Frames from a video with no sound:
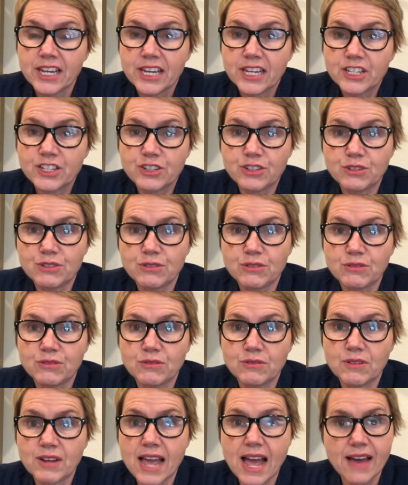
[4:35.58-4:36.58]

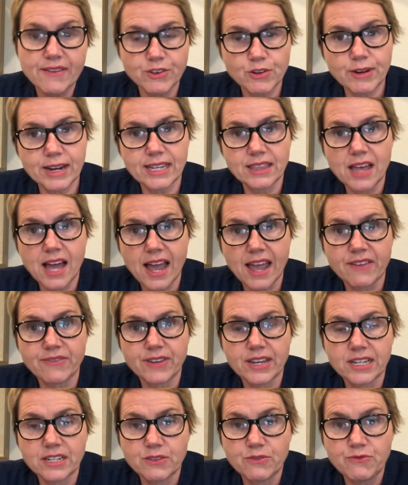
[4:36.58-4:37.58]
to have a great life
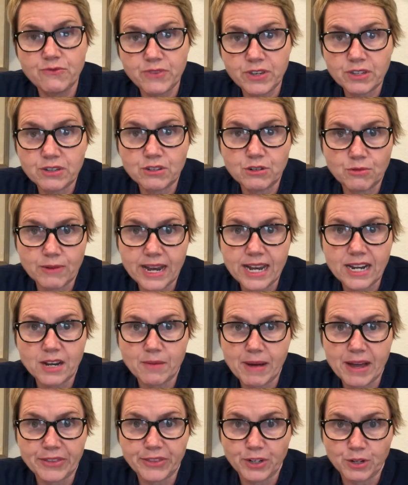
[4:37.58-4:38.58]
and to feel great
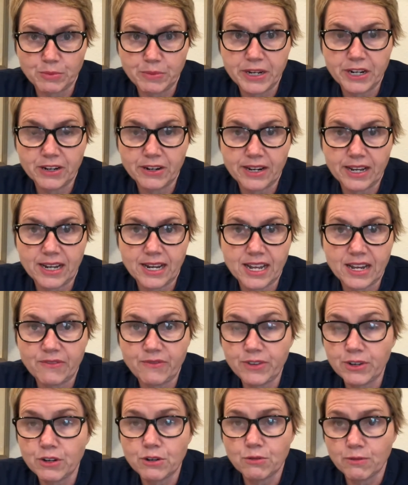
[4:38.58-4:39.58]
about their period and
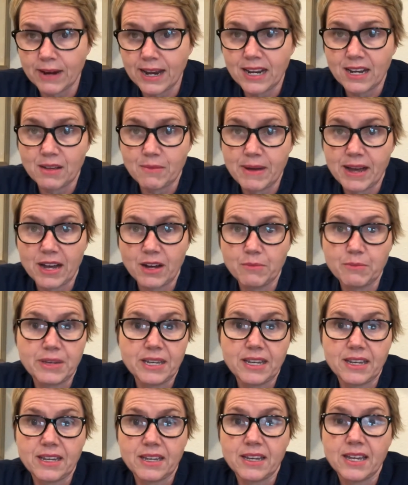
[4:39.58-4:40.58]
feel great about
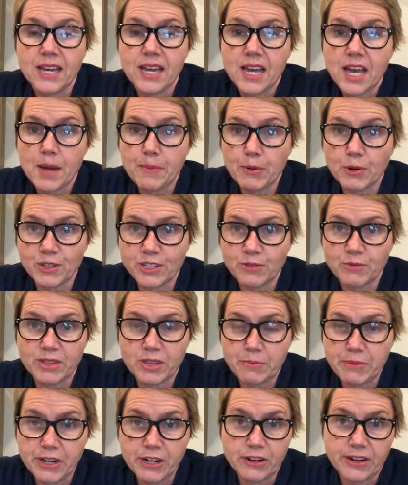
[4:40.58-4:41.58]
being a person with a
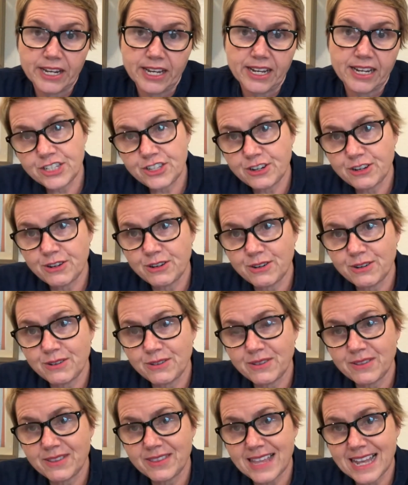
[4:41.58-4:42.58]
period.
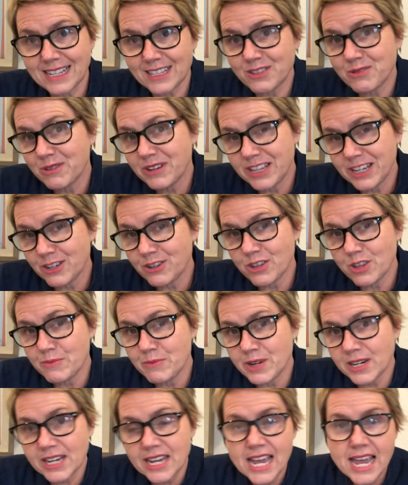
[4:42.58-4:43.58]
So that's sort of the intro of
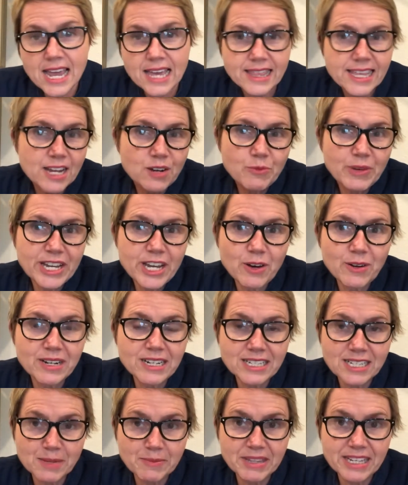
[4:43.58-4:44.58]
the book. Then we go
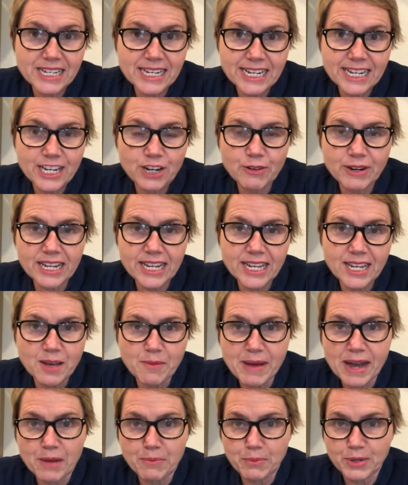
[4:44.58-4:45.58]
into some of the nitty-gritty
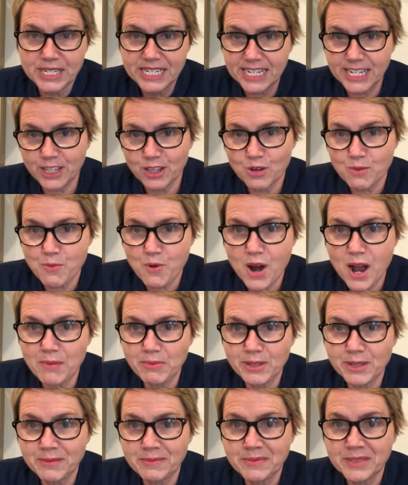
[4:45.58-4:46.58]
about particular
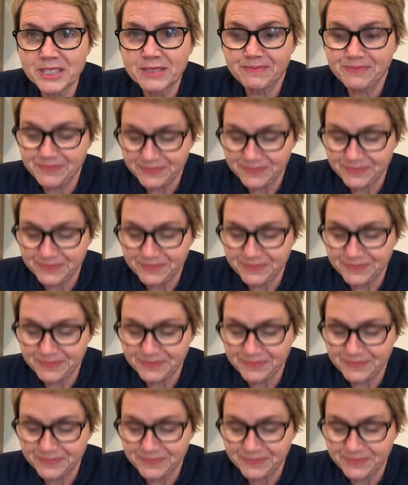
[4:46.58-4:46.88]
problems.